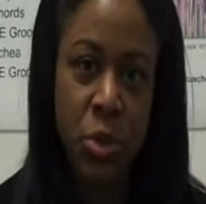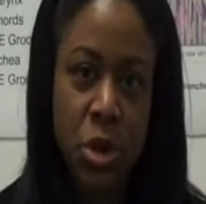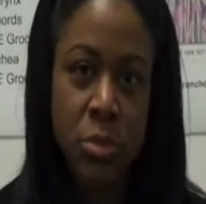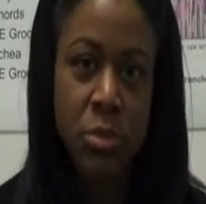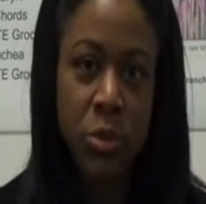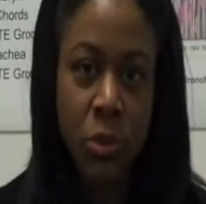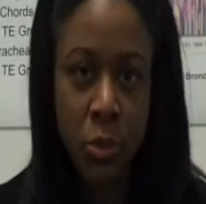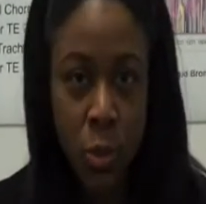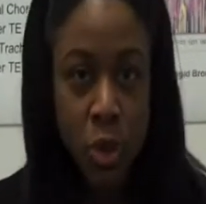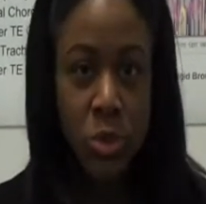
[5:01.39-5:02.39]
room,
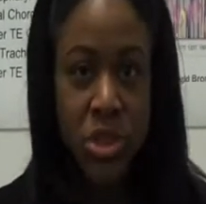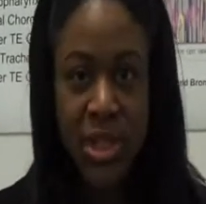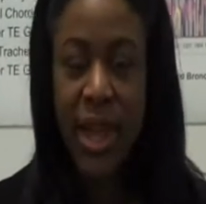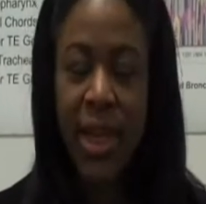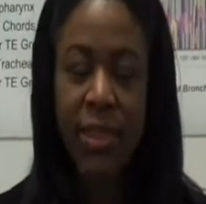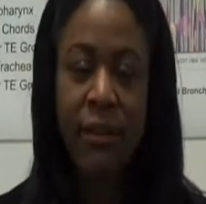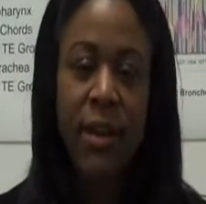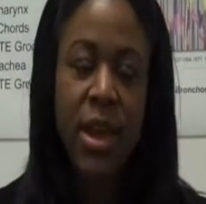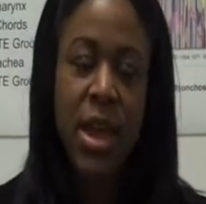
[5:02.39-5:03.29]
wounds together.